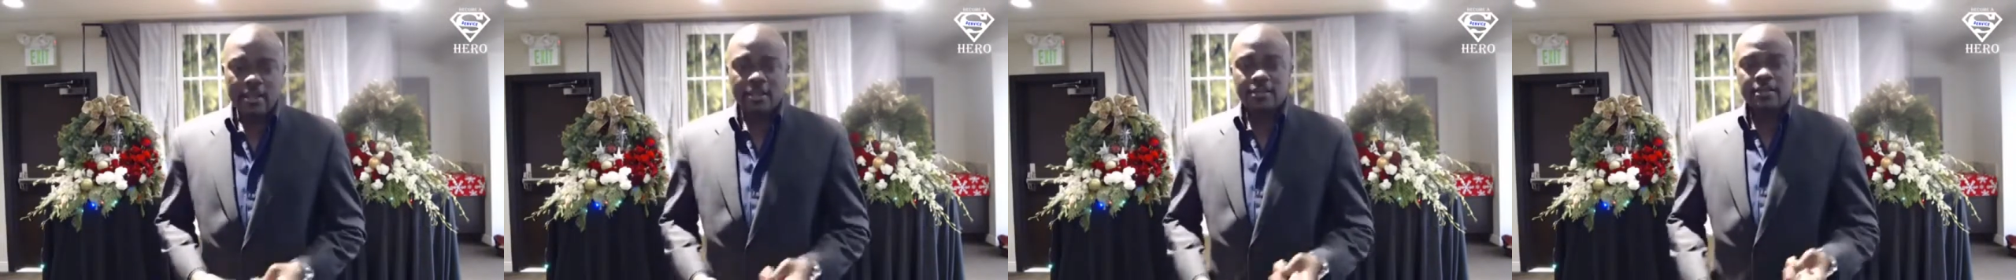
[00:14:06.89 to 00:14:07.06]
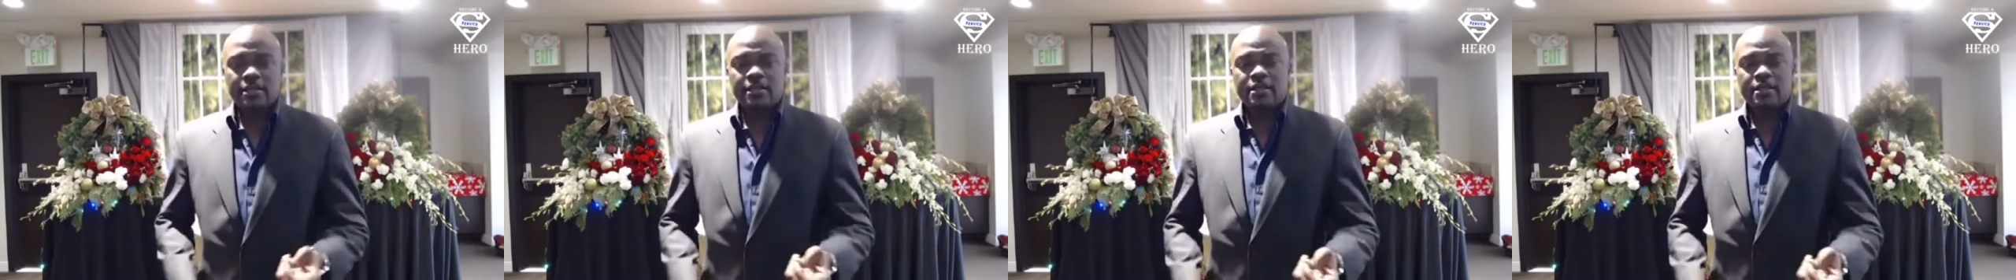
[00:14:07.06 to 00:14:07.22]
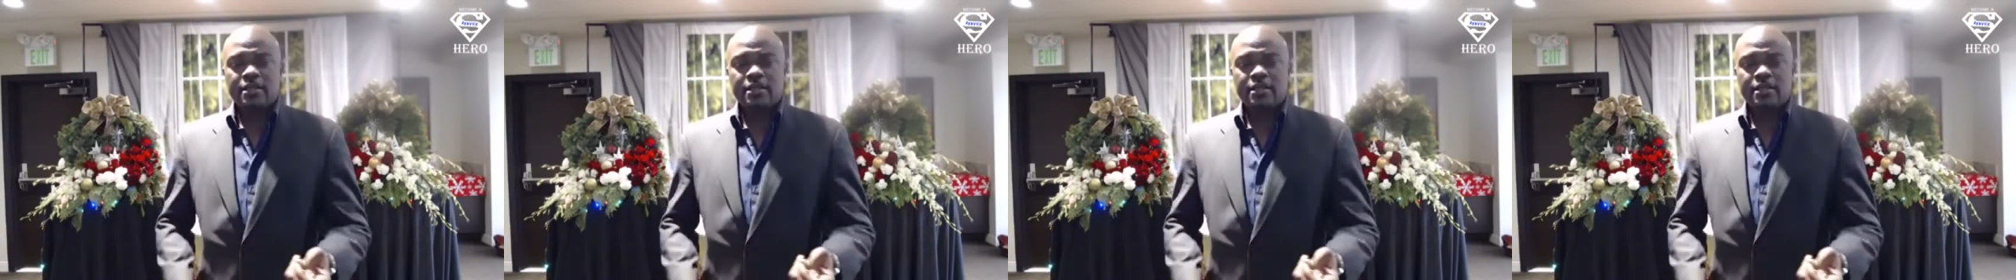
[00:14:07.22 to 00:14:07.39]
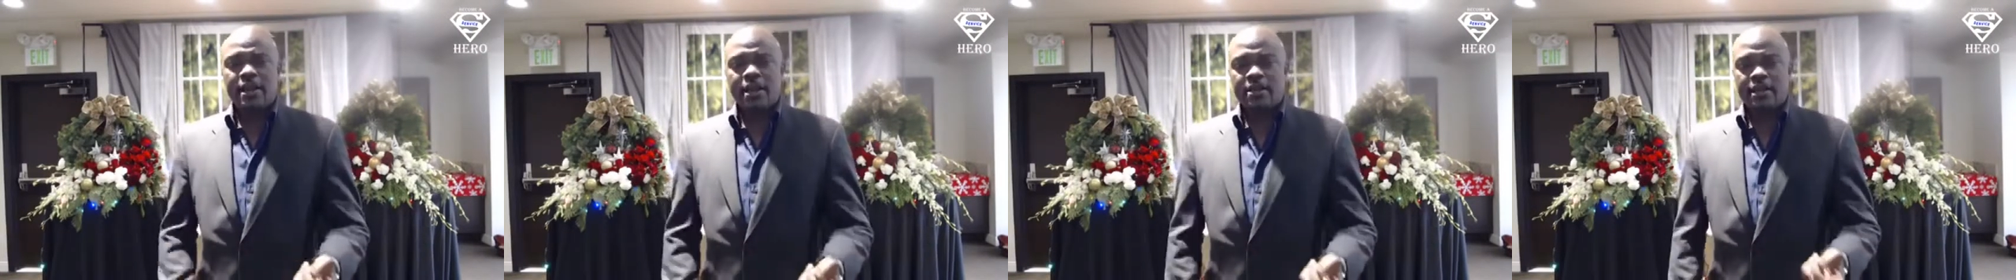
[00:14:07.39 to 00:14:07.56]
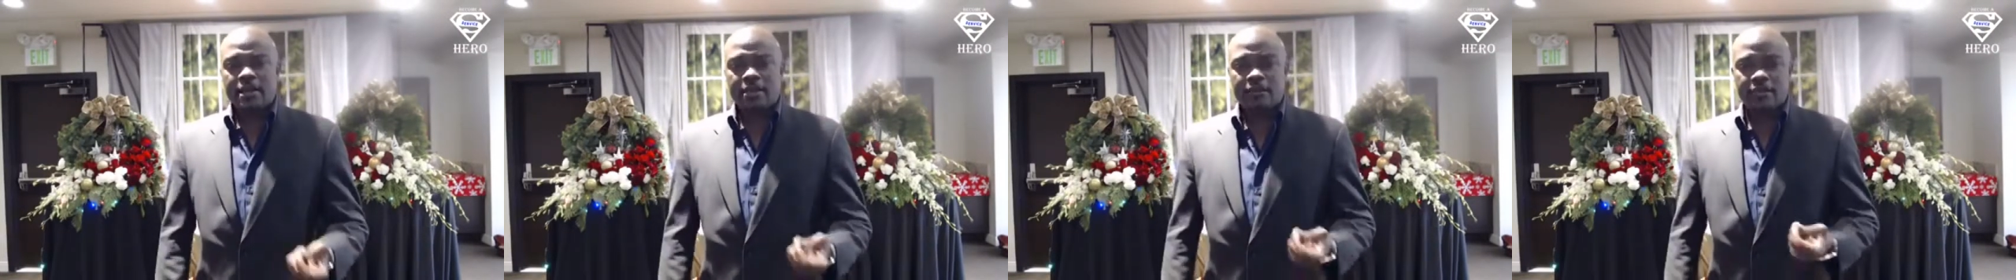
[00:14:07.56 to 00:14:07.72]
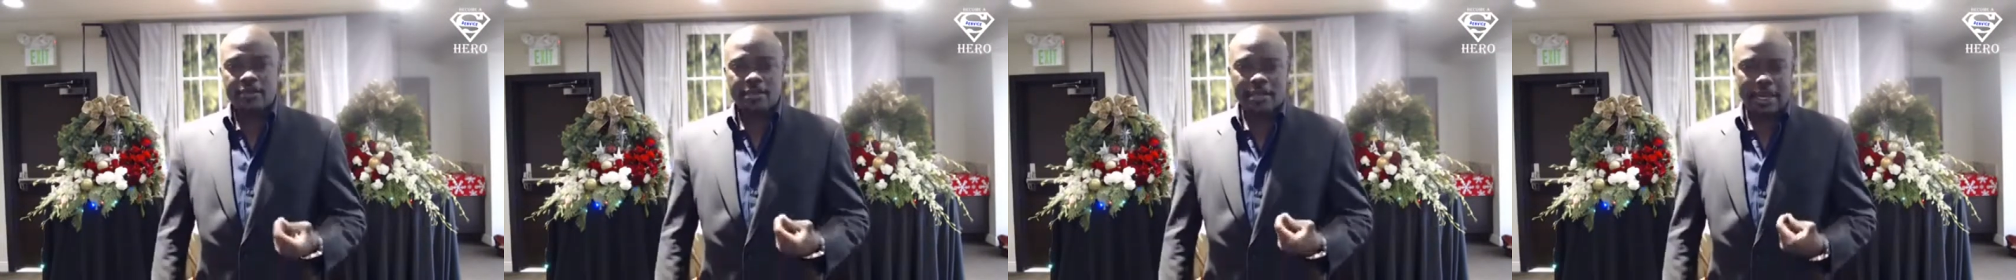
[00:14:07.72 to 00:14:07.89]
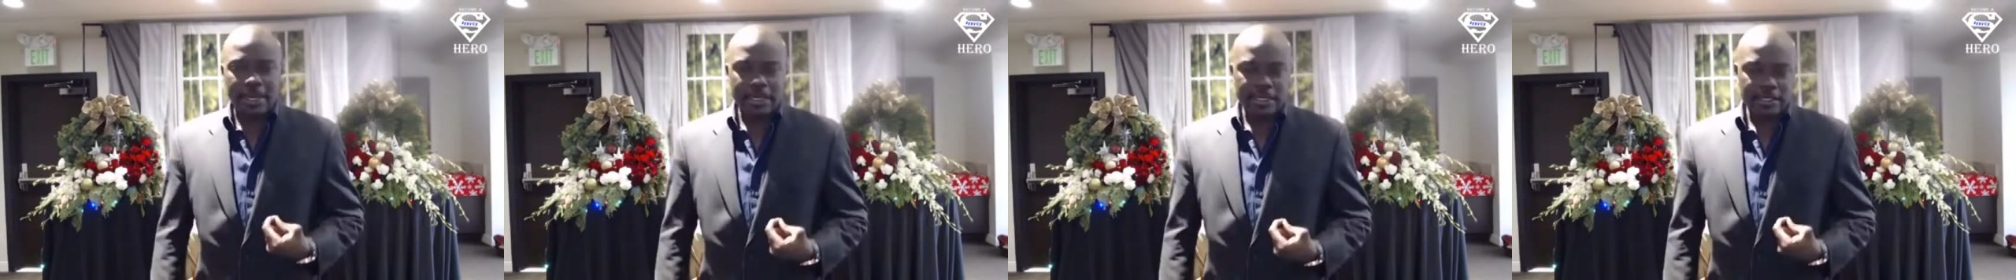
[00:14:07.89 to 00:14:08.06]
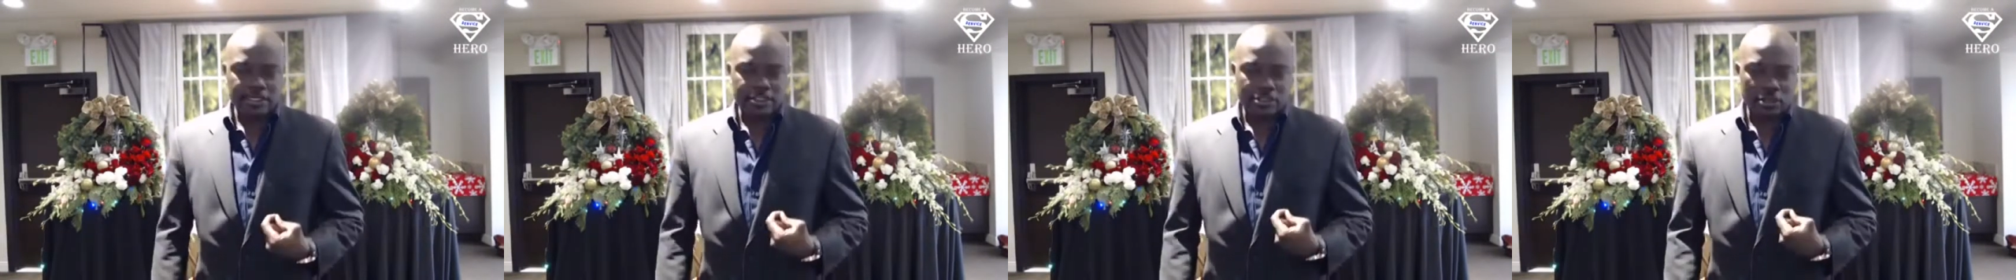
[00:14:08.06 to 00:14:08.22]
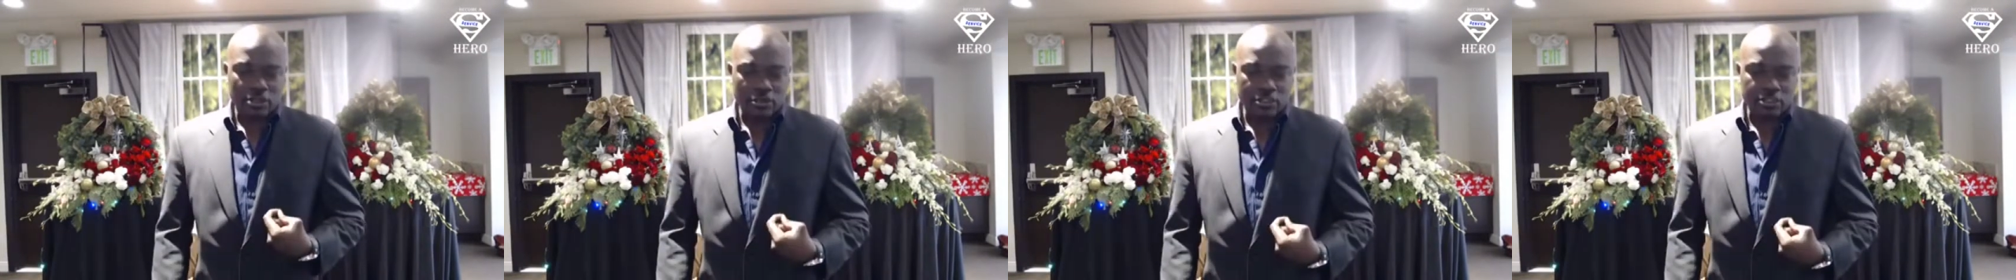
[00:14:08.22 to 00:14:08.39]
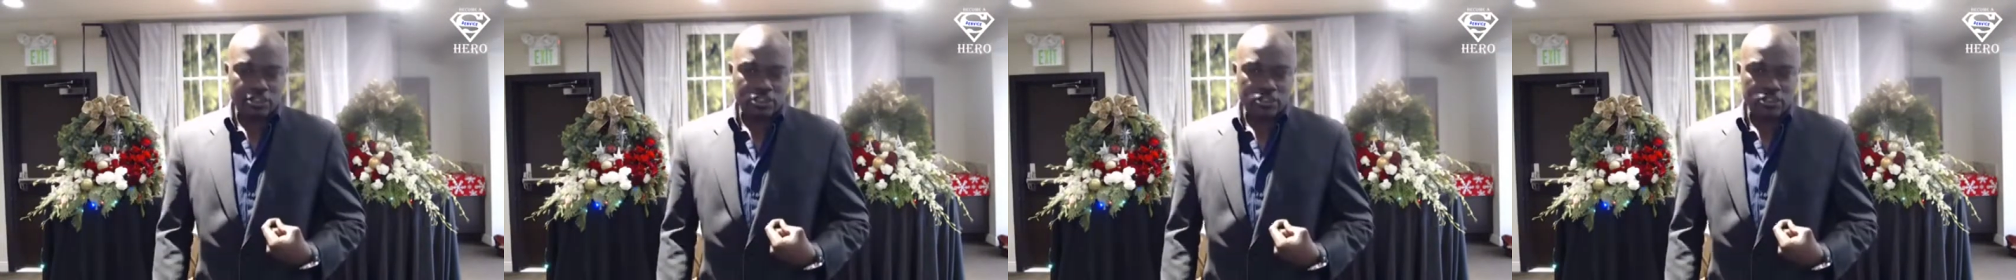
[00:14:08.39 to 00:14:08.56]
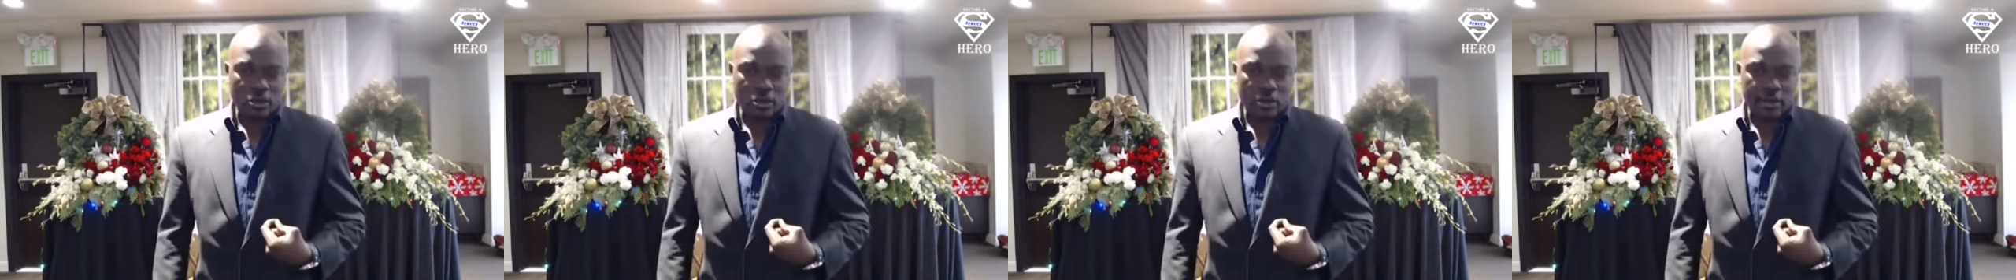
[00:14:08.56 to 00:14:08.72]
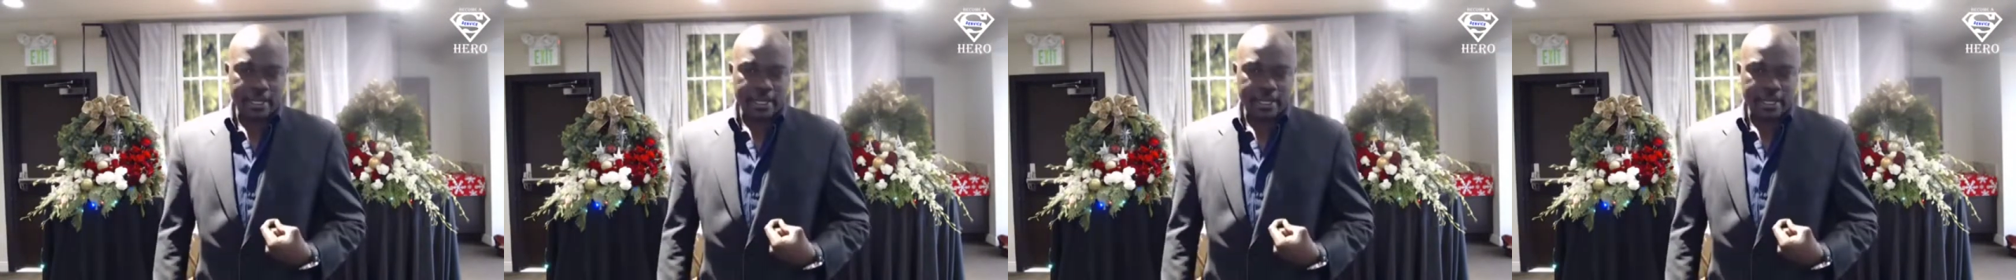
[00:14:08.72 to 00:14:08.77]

than the bearing of an untold